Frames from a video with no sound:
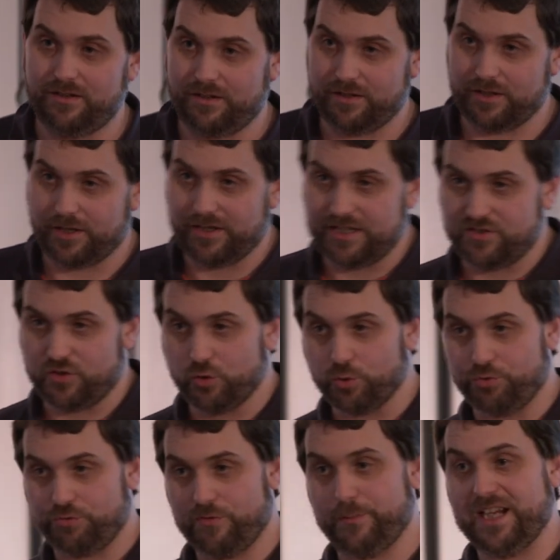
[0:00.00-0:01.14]
it's an
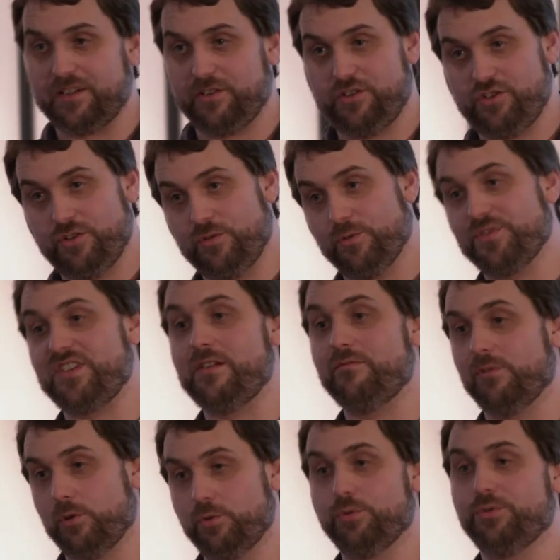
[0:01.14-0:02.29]
order of magnitude or
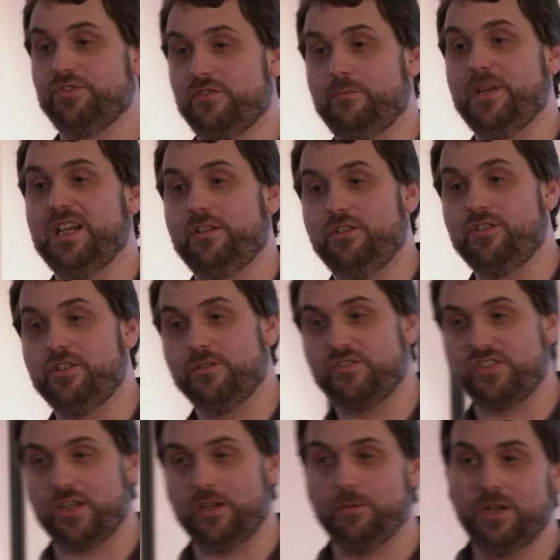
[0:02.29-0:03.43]
several orders of magnitude.
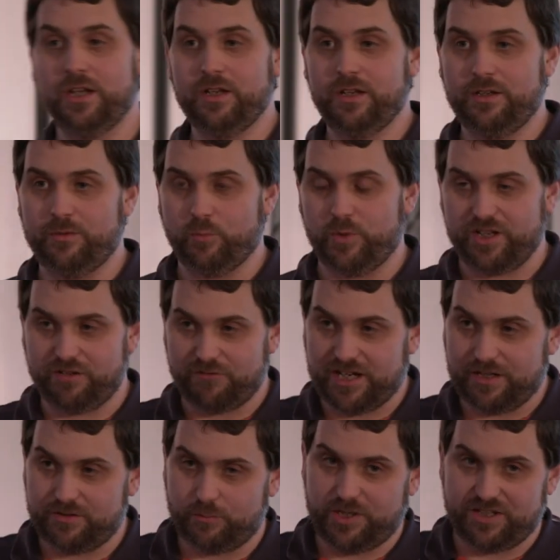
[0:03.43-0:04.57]
So we
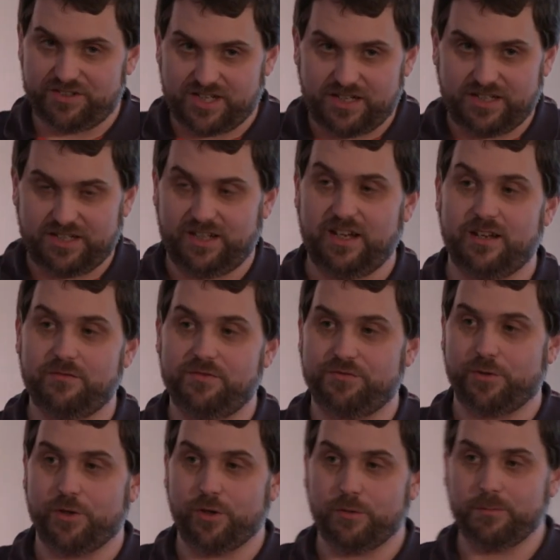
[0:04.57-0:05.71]
are taking it
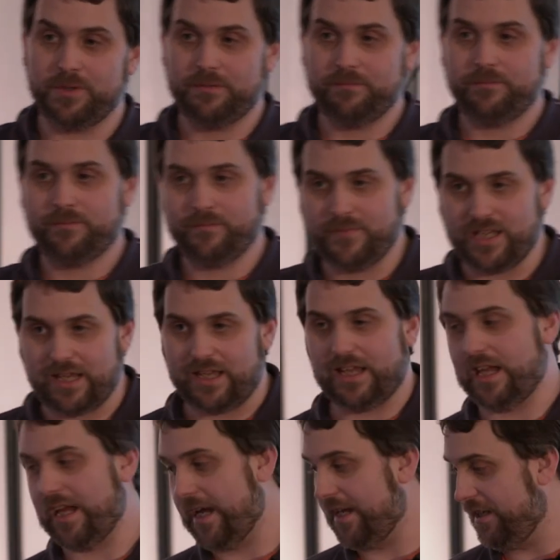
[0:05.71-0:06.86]
from
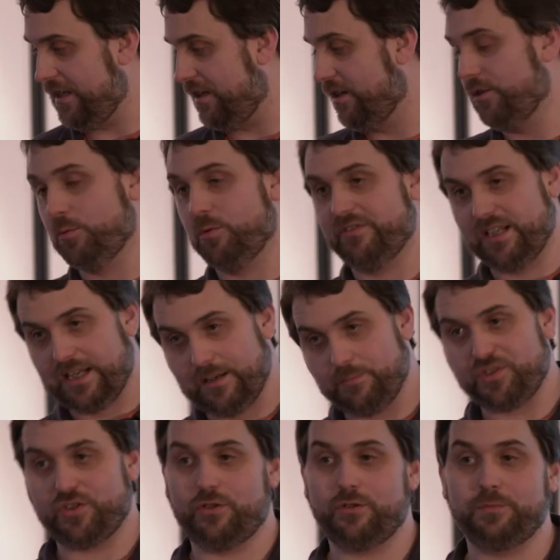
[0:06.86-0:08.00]
any guy with a
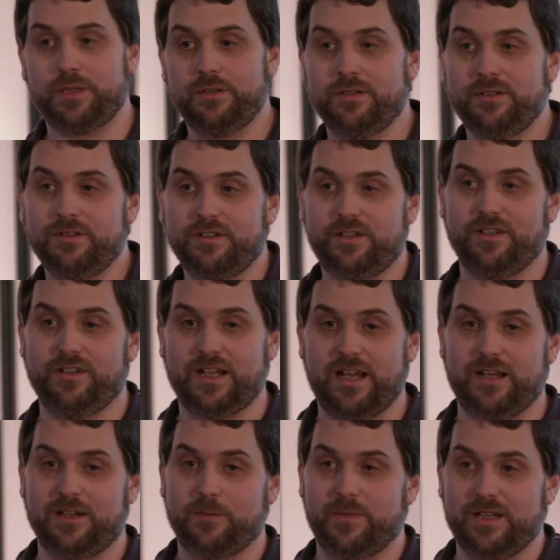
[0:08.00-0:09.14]
laptop can
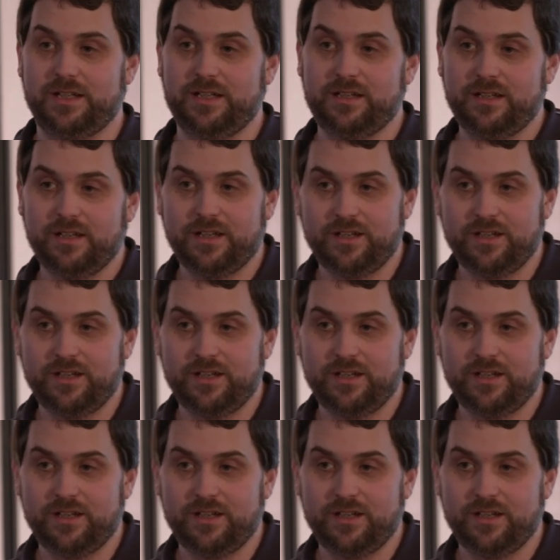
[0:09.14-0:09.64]
hack me